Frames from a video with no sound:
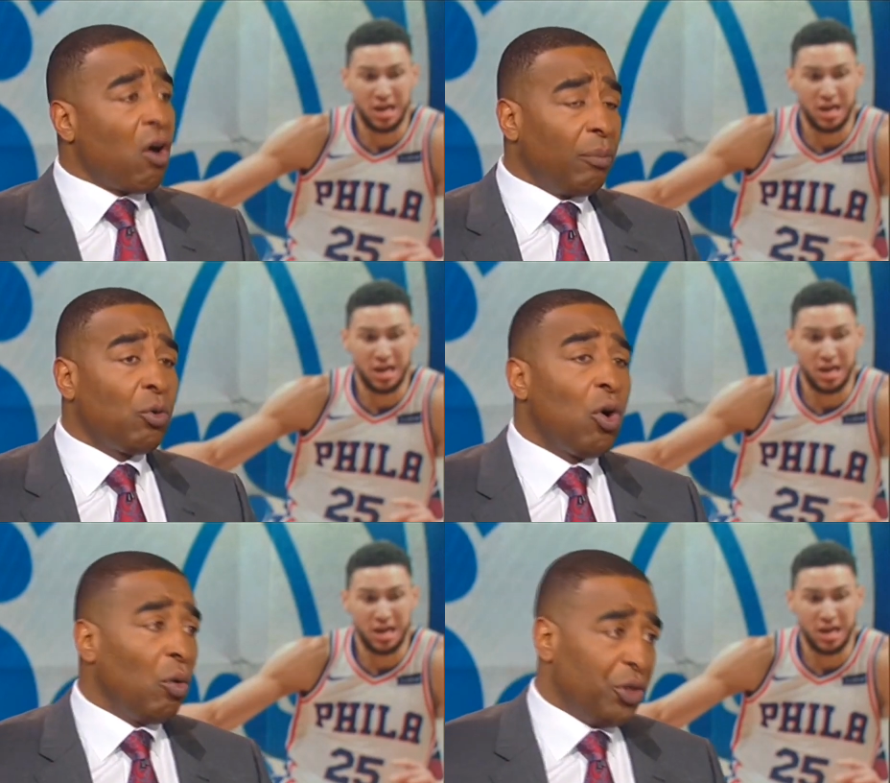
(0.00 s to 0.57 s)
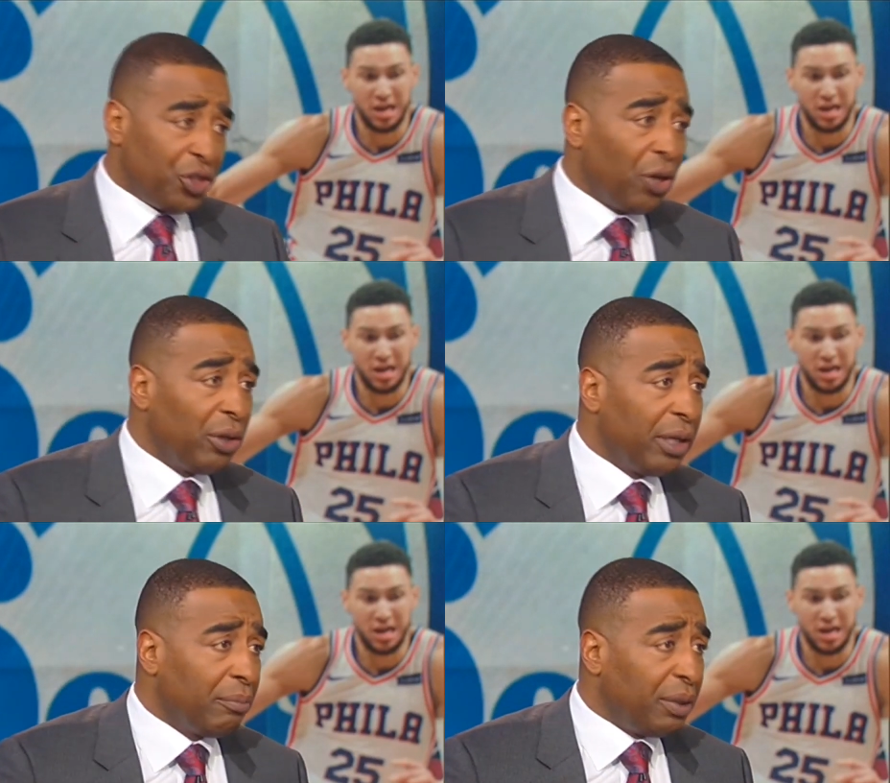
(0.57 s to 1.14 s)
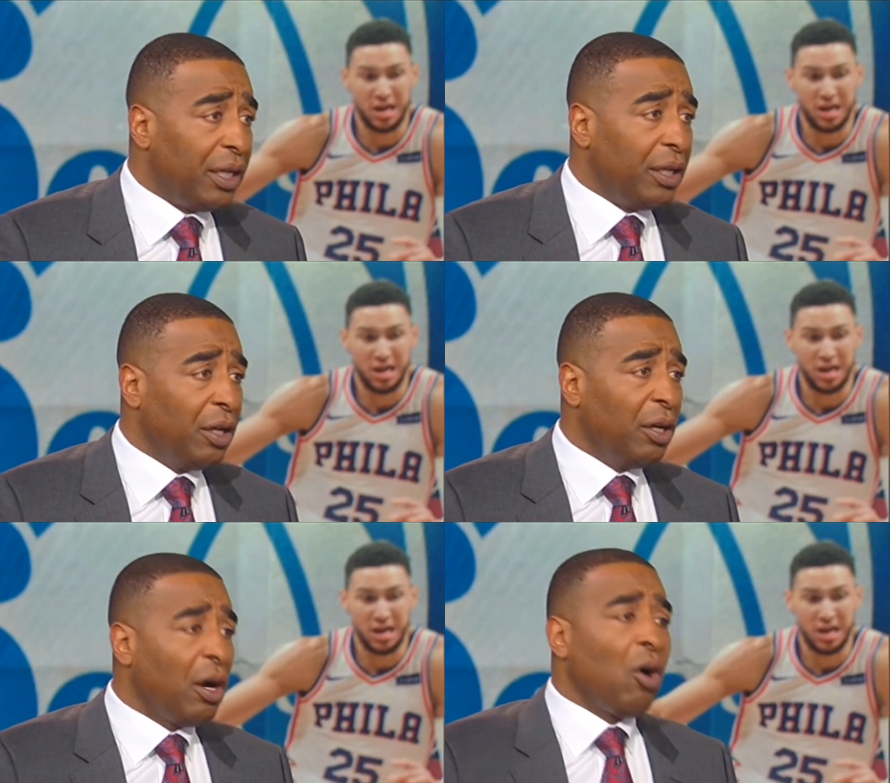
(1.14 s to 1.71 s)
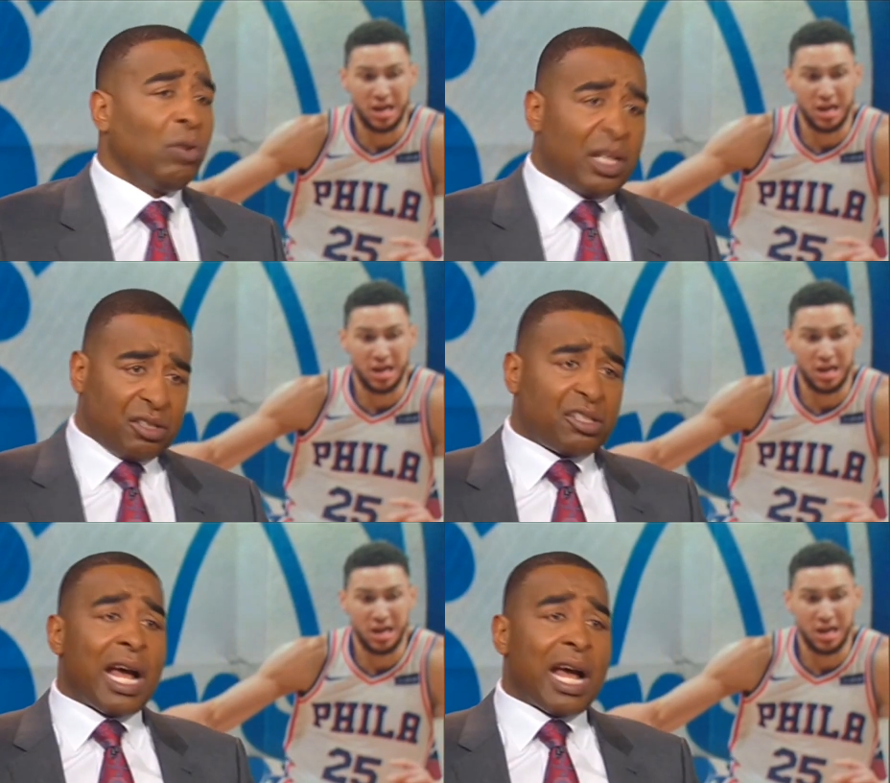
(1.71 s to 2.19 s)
Speaker 1: or I'm going with Joel Embiid. Oh, let's